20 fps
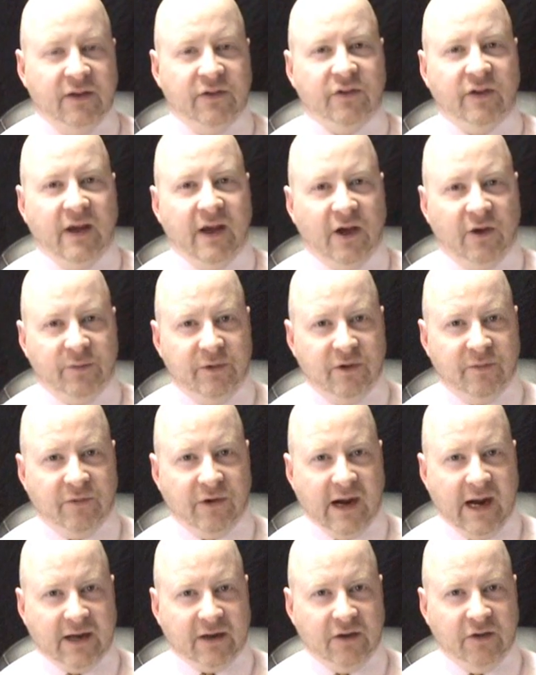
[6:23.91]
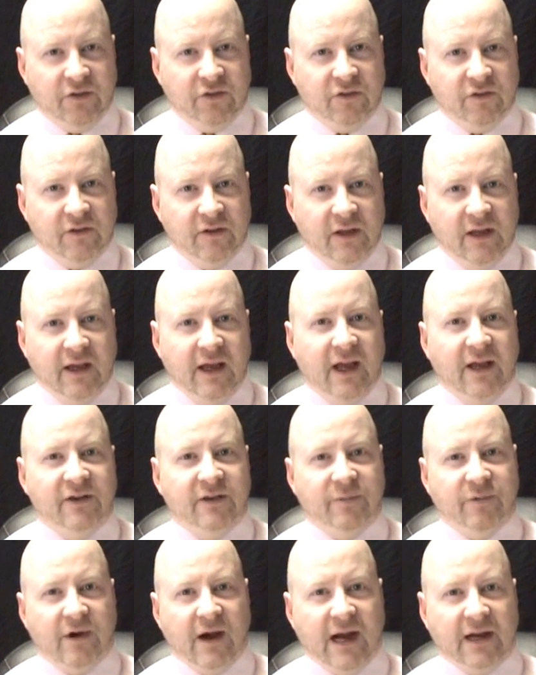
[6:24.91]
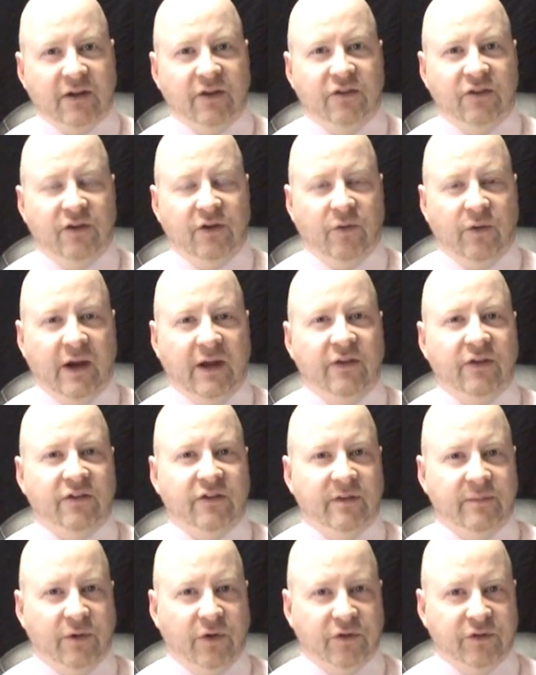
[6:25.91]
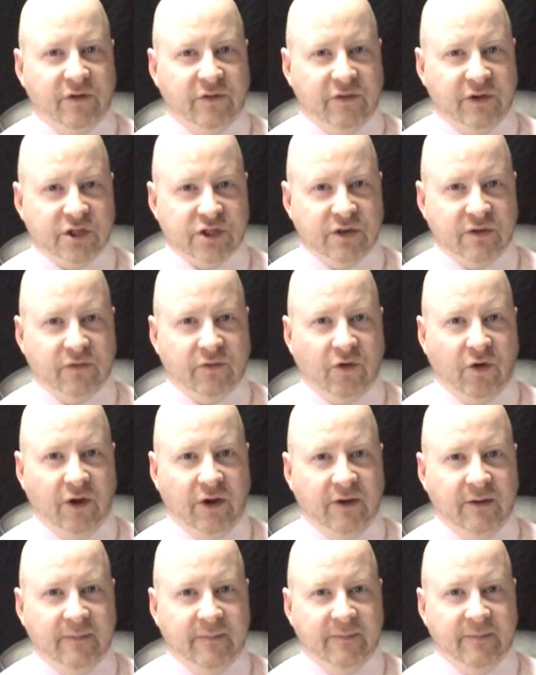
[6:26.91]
to help you practice, and to practice in a way that's the most efficient for you.